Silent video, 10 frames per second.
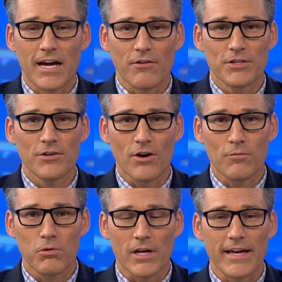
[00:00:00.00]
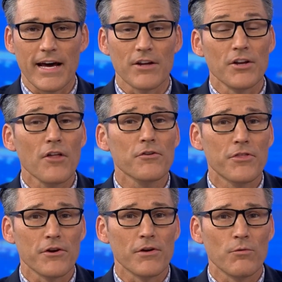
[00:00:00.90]
how it could all play out. Another
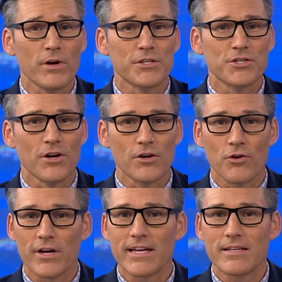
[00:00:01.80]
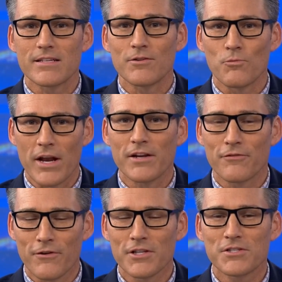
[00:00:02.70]
theory, which Darnoi isn't ready
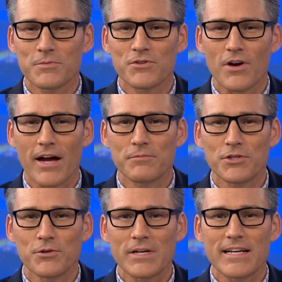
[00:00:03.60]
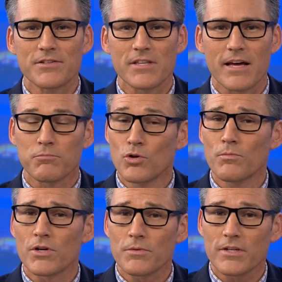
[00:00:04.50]
to fully subscribe to, is that
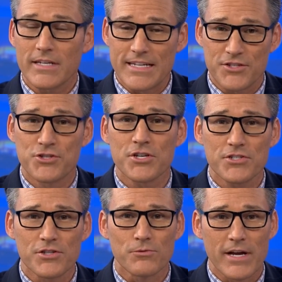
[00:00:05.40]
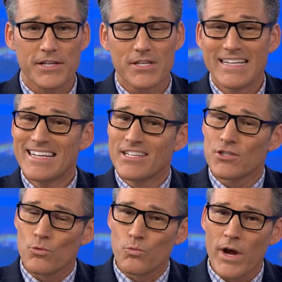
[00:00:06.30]
Bloomberg is just in the race
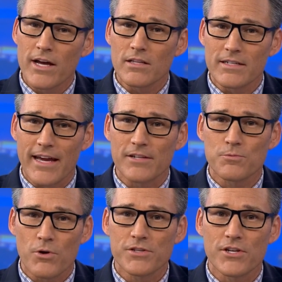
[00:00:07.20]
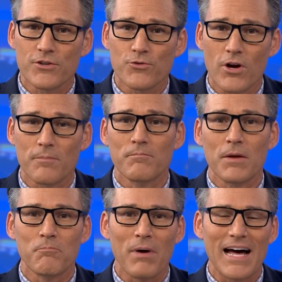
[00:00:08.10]
to rail against President Trump.
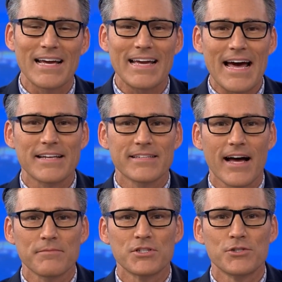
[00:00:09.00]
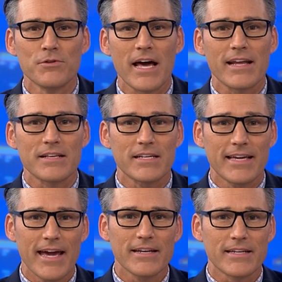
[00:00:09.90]
But buying ad time to do that as a
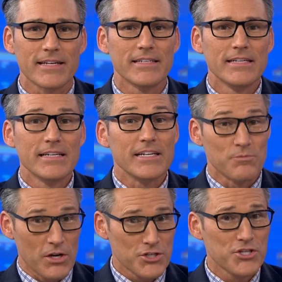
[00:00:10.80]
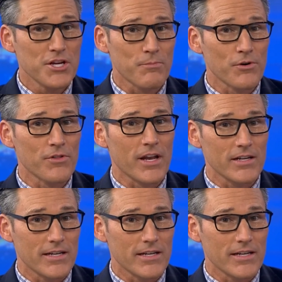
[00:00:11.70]
candidate is much cheaper than it